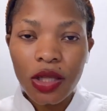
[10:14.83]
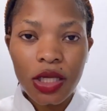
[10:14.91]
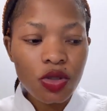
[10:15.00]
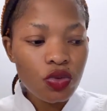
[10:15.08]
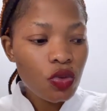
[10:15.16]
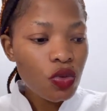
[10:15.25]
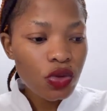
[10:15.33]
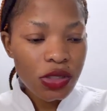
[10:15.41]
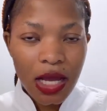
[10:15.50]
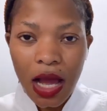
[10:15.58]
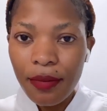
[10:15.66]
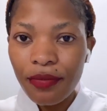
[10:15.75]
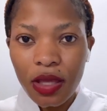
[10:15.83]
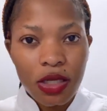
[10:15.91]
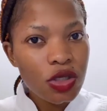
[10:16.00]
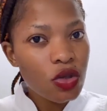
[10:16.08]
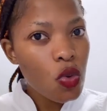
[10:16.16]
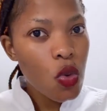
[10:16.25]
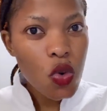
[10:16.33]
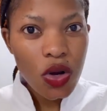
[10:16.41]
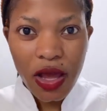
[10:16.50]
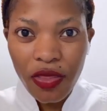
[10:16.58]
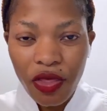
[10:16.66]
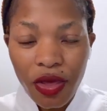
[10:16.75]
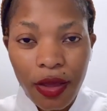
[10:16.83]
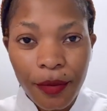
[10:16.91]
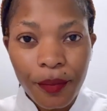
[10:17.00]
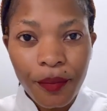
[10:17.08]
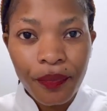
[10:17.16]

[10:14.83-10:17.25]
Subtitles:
There is no scam, there is no nothing,